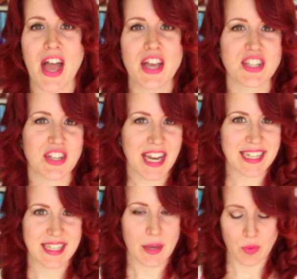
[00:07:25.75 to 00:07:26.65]
So
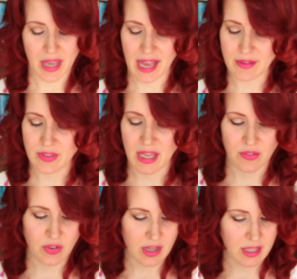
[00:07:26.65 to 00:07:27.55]
next up we have the
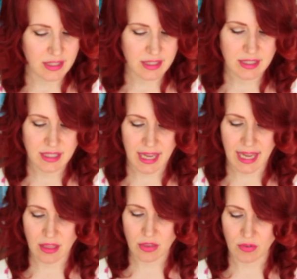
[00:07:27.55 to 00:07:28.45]
Advanced
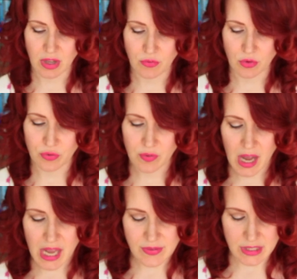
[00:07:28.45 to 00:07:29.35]

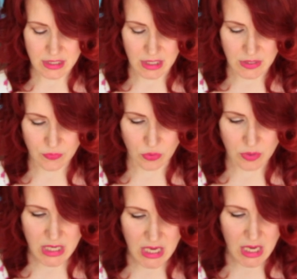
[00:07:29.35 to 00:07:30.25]
8345, it's a size
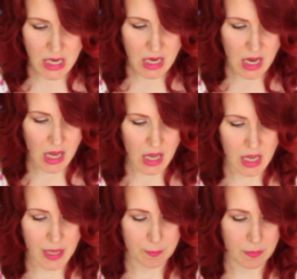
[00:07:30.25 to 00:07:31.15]
14,
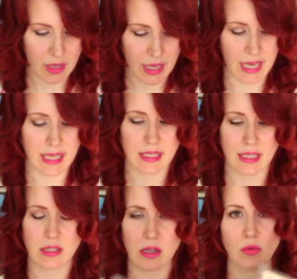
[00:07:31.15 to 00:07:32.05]
it
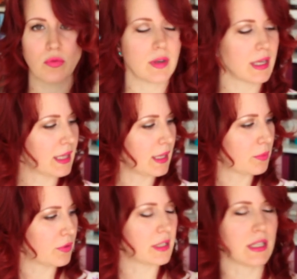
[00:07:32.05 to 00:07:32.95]
is a really
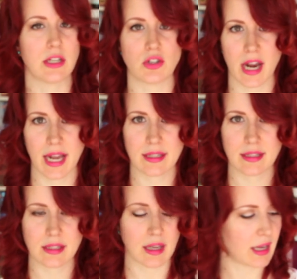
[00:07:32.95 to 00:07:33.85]
pretty
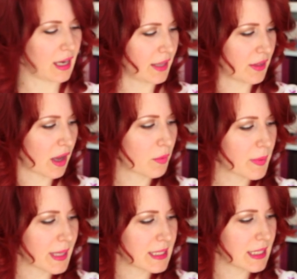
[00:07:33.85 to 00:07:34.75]
dress. I like the
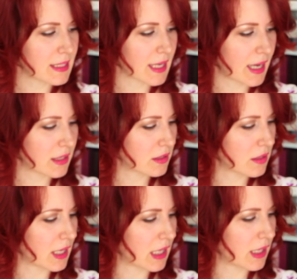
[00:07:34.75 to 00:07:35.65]
cummerbund
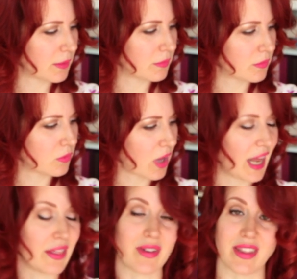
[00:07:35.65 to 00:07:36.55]
detail, I
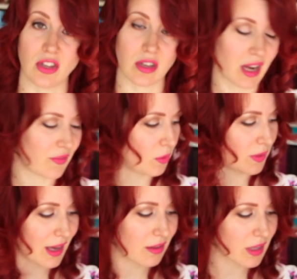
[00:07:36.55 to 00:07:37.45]
like the fact that you can have it
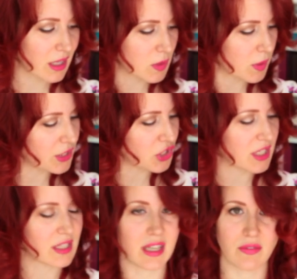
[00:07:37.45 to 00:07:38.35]
without that as well, as you
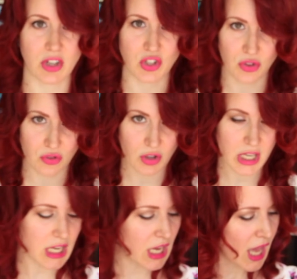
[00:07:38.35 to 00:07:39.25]
can see in version
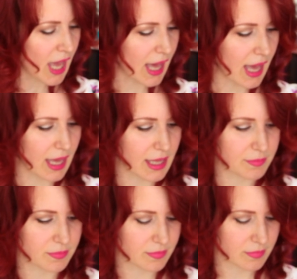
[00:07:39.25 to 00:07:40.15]
3.
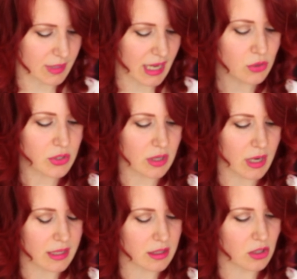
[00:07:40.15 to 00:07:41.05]
I also
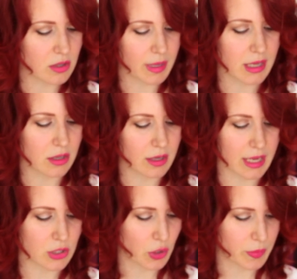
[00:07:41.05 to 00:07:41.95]
like that you can make it look
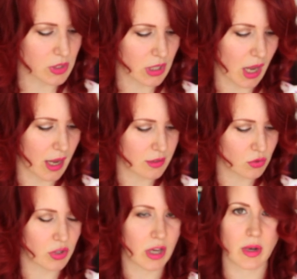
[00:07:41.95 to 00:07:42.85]
like a top and skirt,
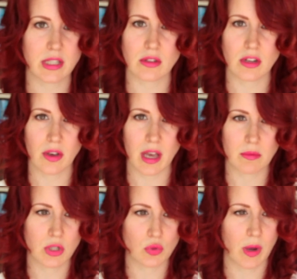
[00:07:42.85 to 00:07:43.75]
although I don't know how
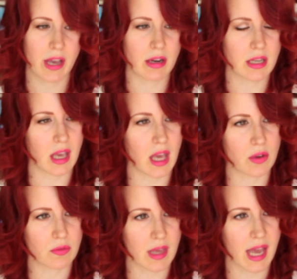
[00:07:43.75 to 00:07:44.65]
much wear I'd get
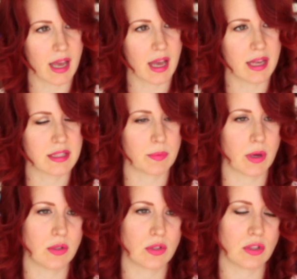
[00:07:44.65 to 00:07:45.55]
out of that as
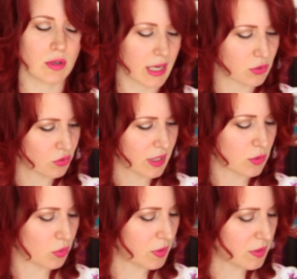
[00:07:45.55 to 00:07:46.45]
opposed to an actual
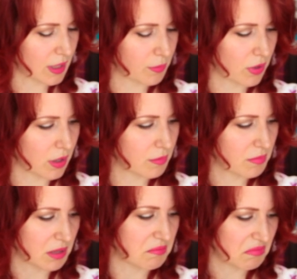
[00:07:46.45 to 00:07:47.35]
dress all in the same print,
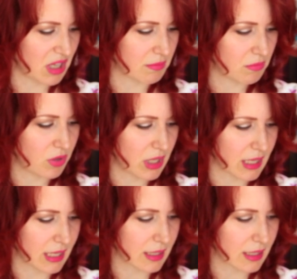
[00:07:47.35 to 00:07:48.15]
but yeah, really like